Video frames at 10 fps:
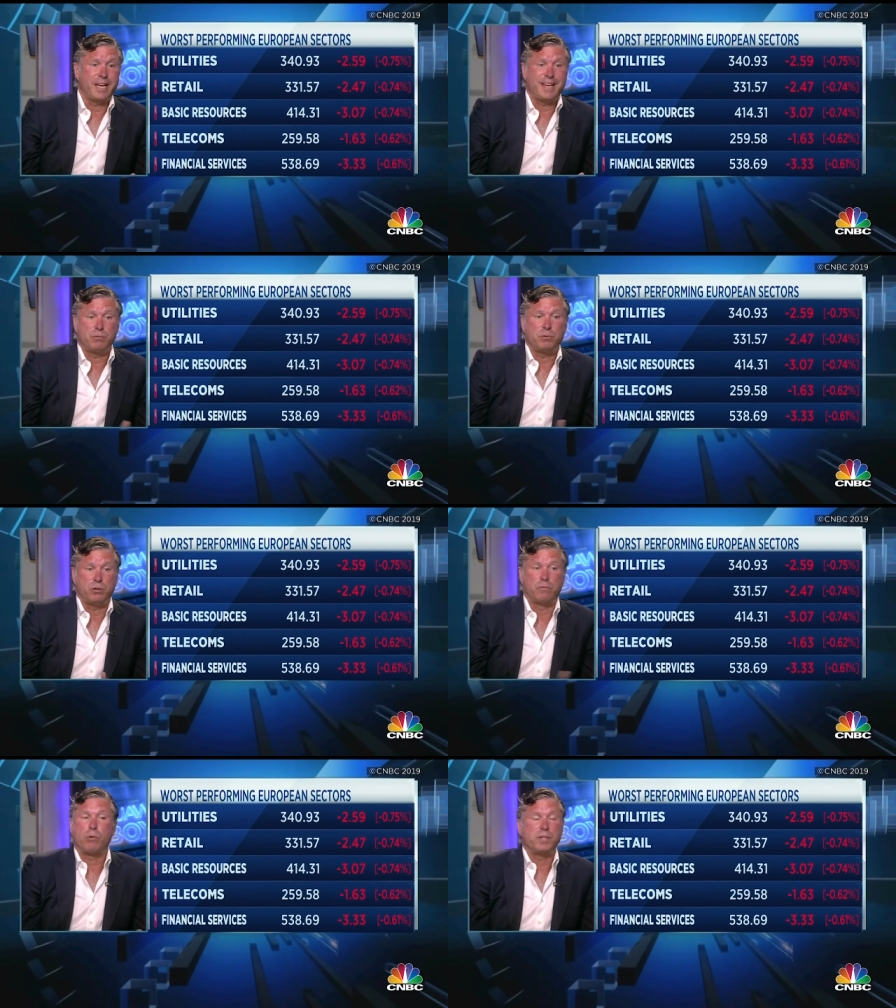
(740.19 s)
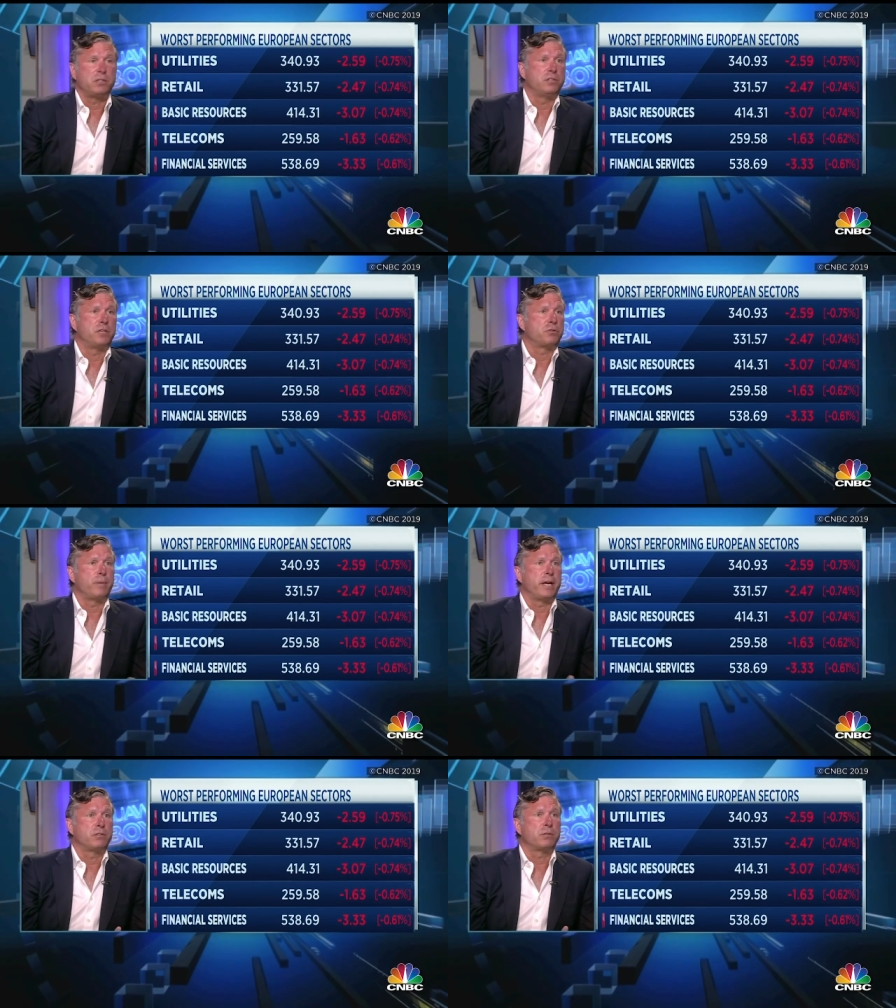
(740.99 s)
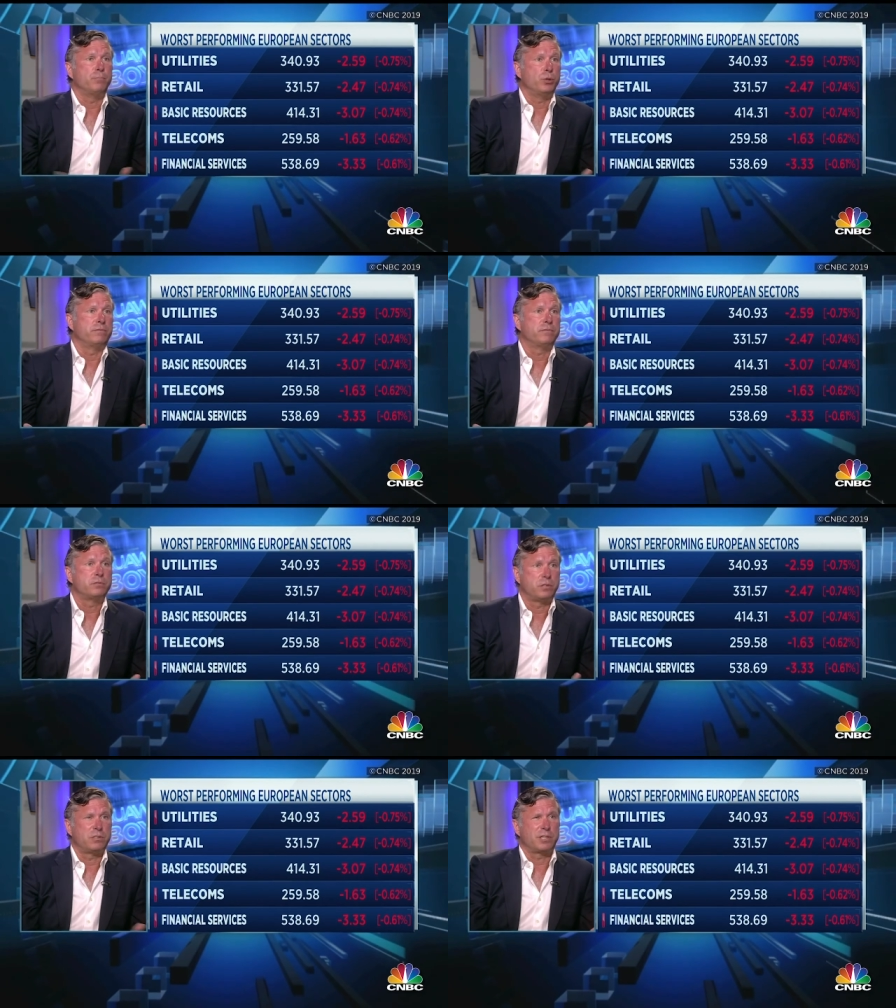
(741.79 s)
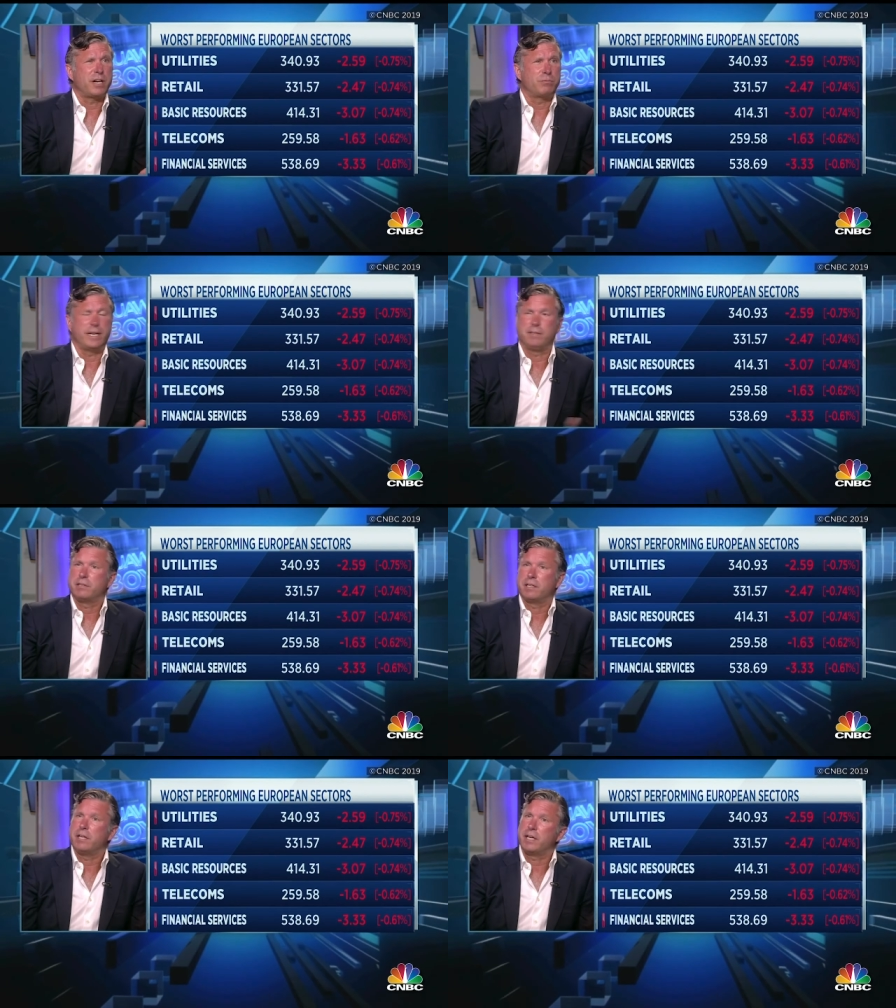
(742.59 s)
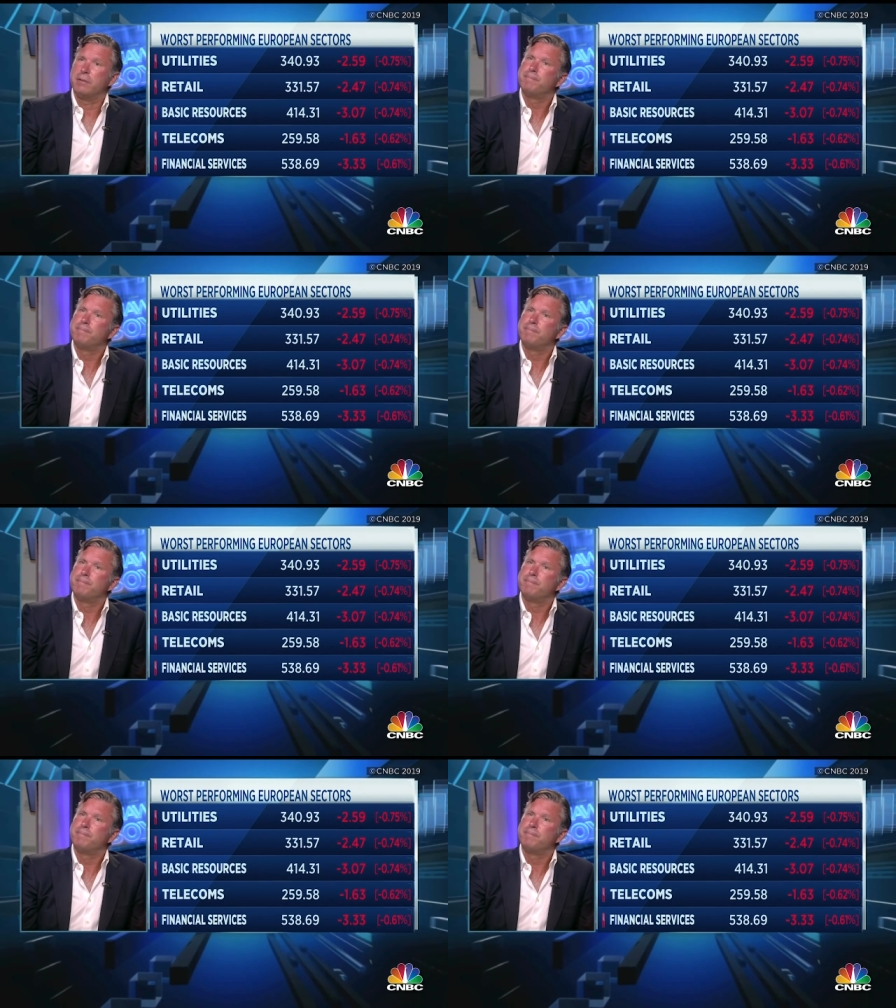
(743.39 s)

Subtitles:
and you've already seen central banks move to cut rates again.